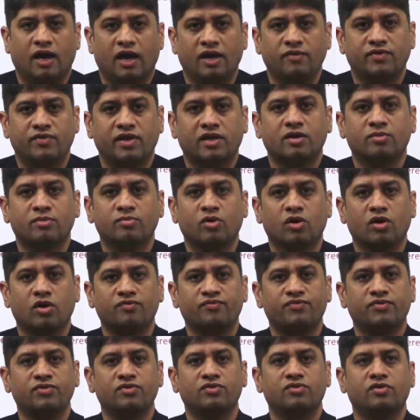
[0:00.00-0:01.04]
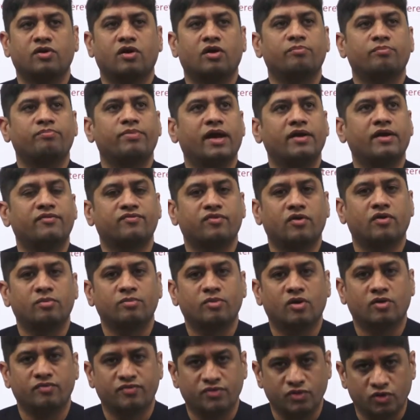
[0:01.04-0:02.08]
I welcome all of you on
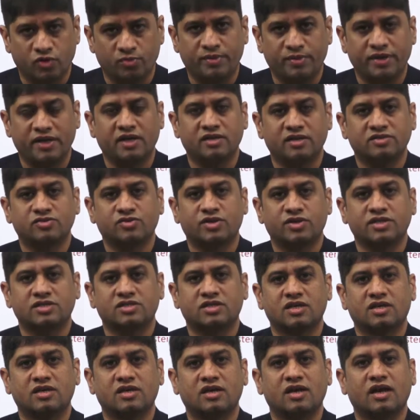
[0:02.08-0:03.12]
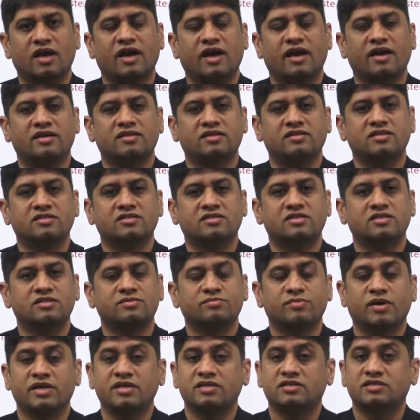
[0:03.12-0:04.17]
platform of YourPedia Education, and this is
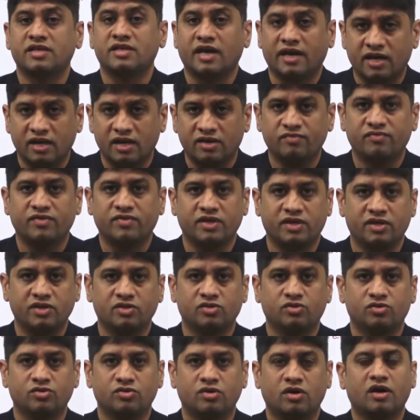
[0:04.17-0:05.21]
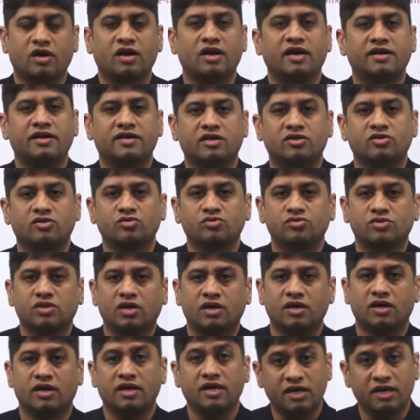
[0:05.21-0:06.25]
my second video related to
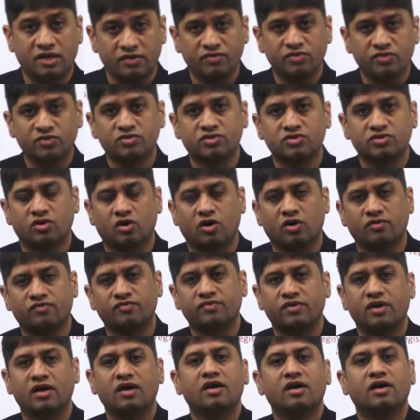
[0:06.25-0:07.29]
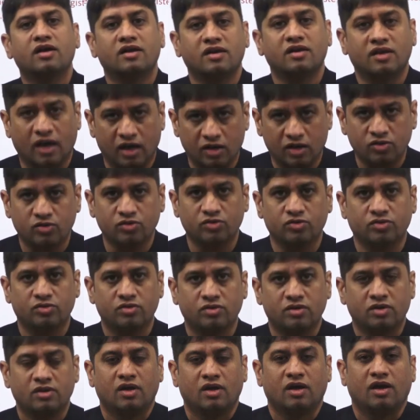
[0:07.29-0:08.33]
the interviews of NALCO.
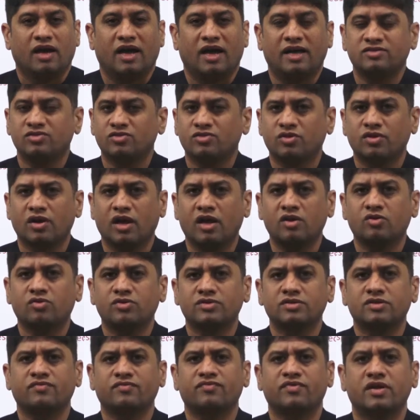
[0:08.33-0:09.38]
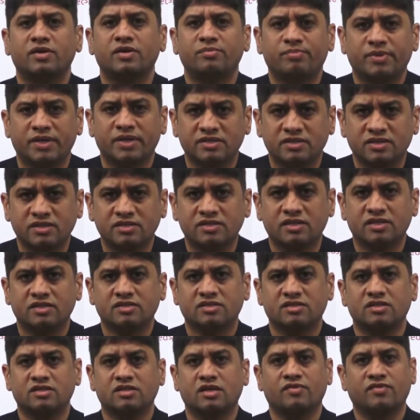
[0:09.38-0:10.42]
As you know, NALCO is a very
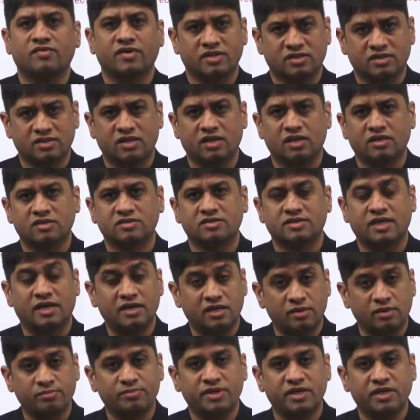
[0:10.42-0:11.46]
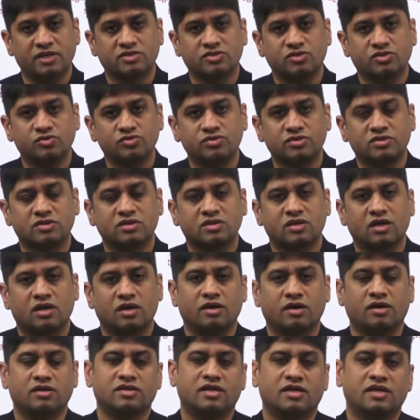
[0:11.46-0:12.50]
prestigious Navratna central PSUs
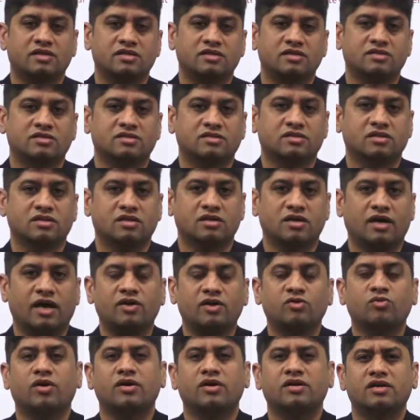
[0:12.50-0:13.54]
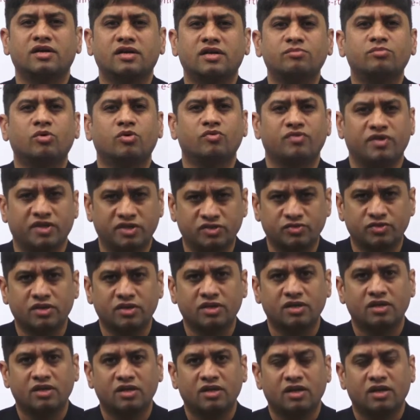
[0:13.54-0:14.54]
that is headquartered in Bhubaneswar,